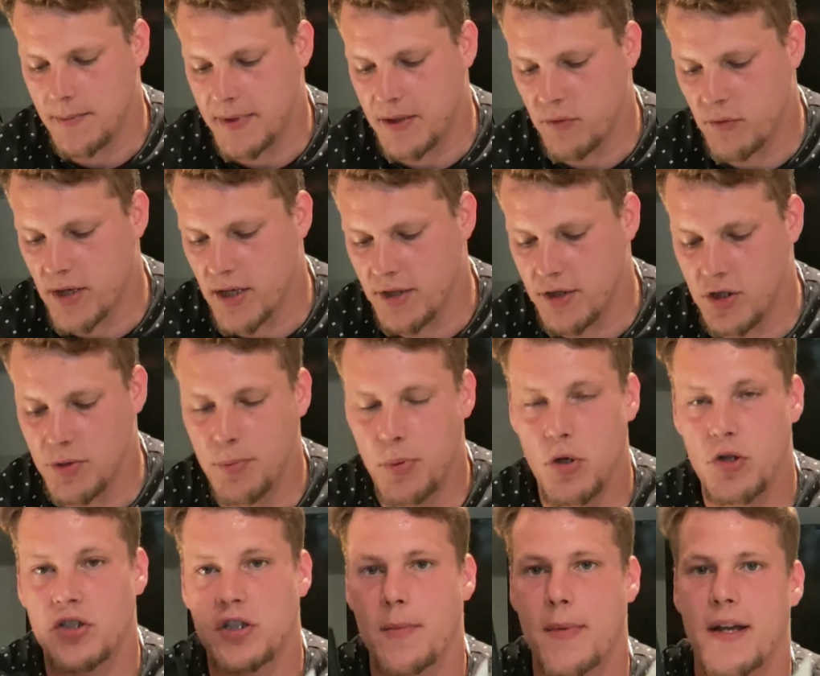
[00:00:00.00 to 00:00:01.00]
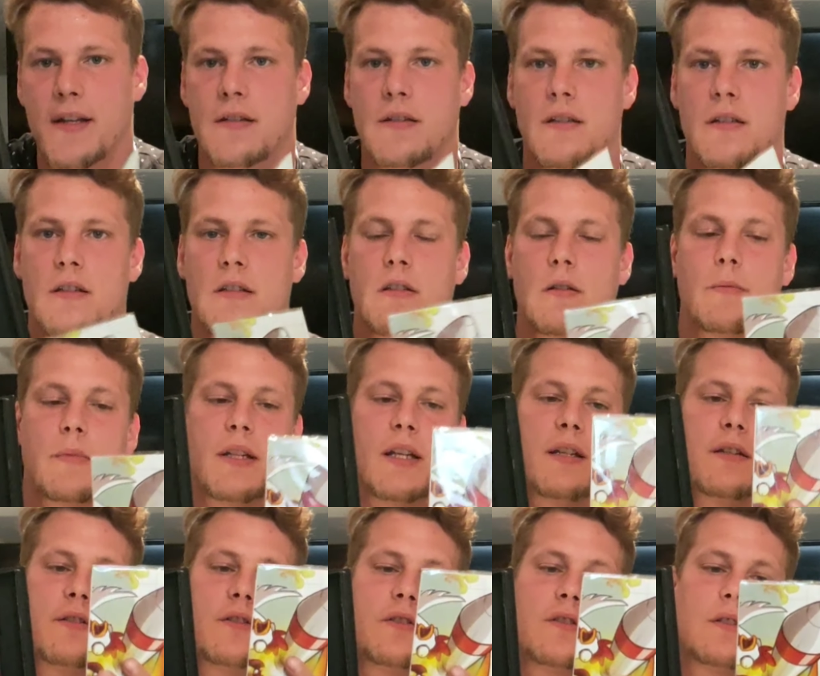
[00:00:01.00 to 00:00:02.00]
It really does push the Master System,
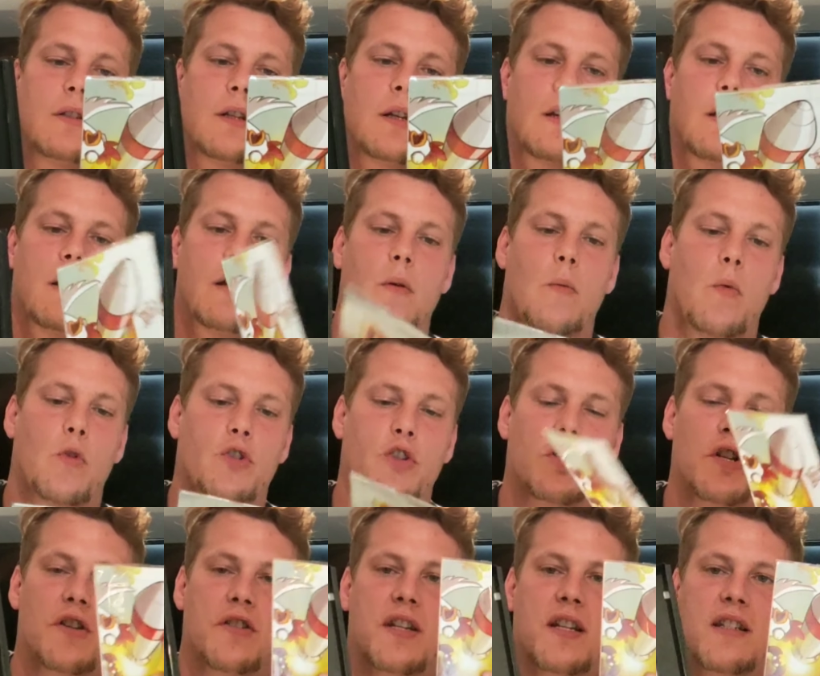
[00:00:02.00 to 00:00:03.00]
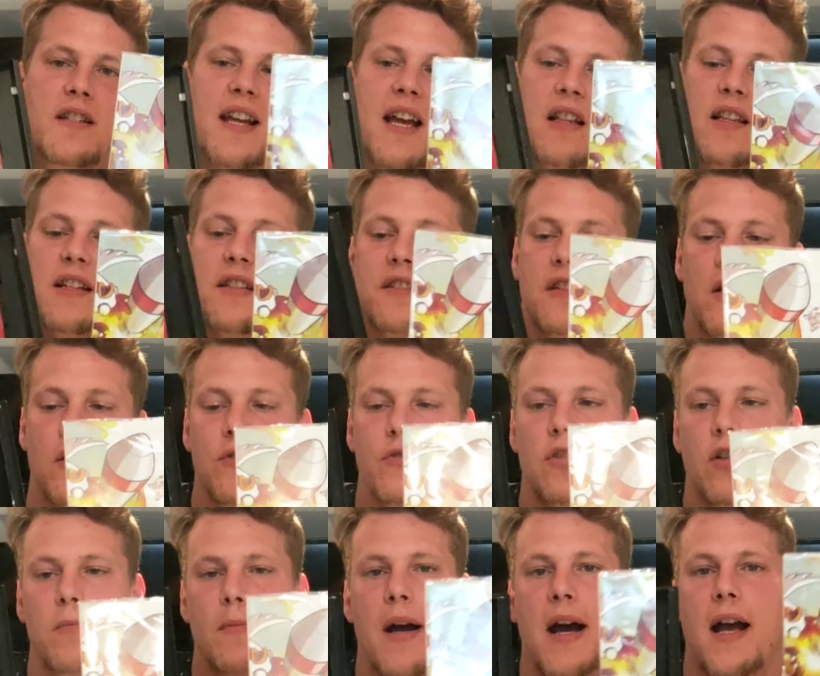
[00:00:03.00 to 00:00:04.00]
this. As soon as these get listed on
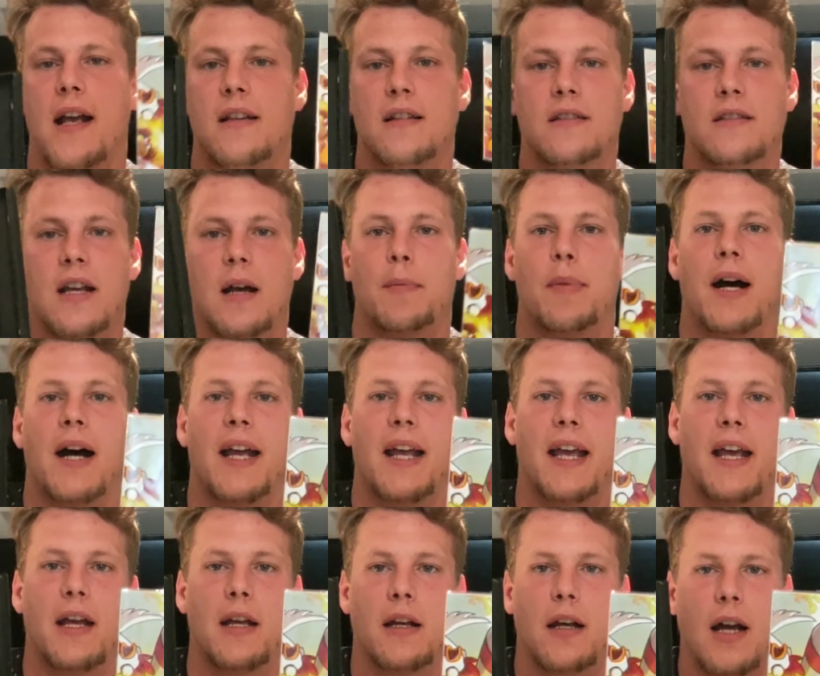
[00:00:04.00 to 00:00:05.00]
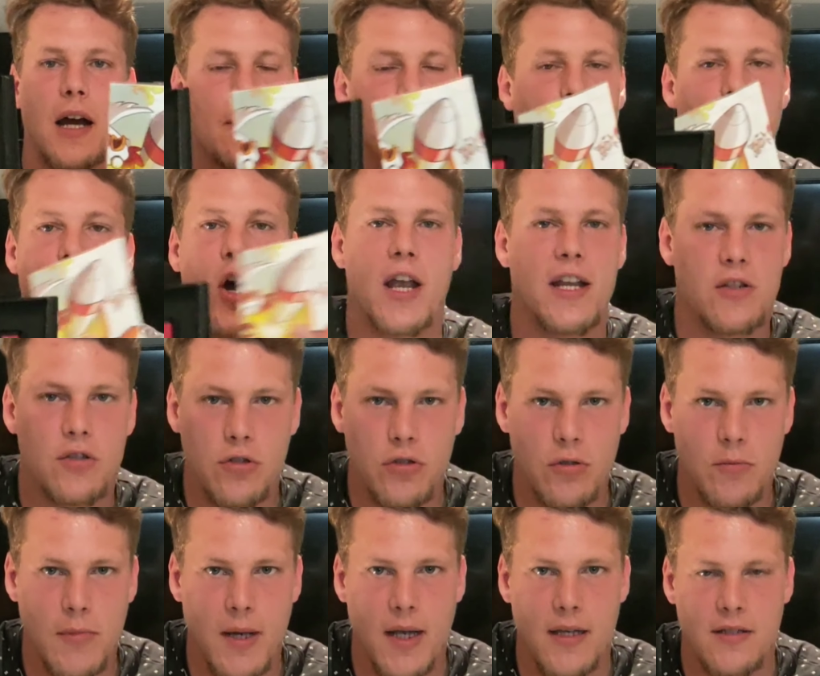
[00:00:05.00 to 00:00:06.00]
2 Minds, I buy it. I'm not in
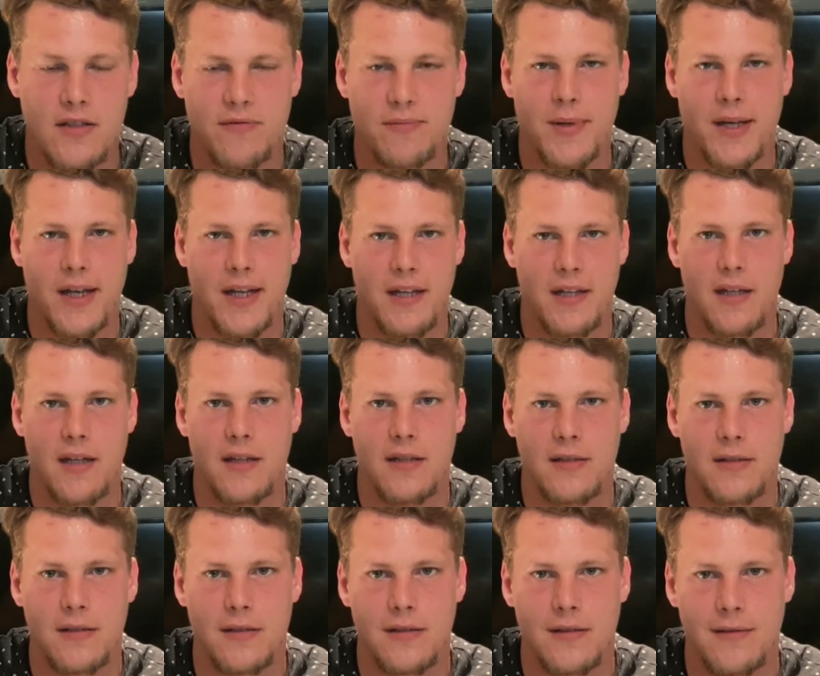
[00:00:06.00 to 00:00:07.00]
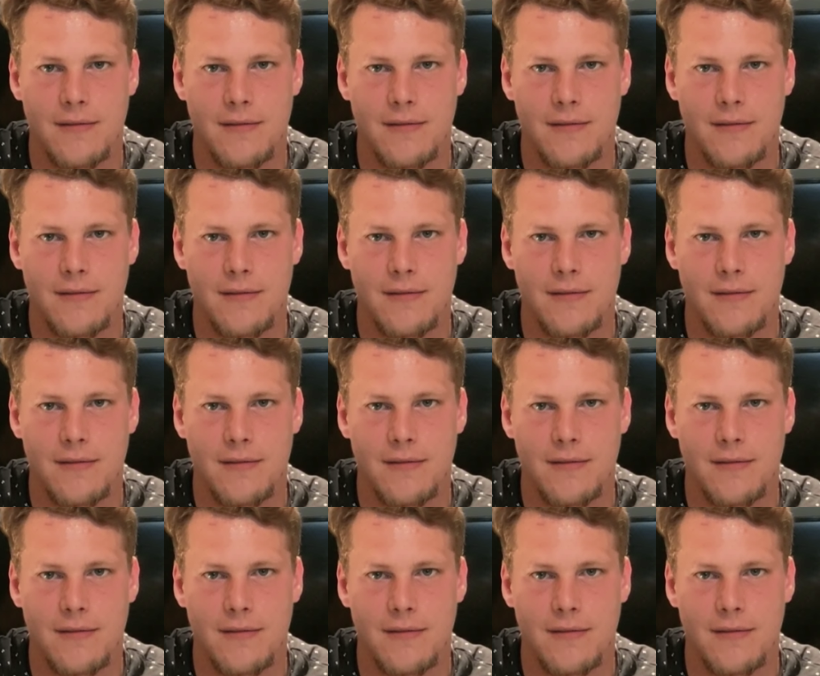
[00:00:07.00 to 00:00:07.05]
2 minds of buying this.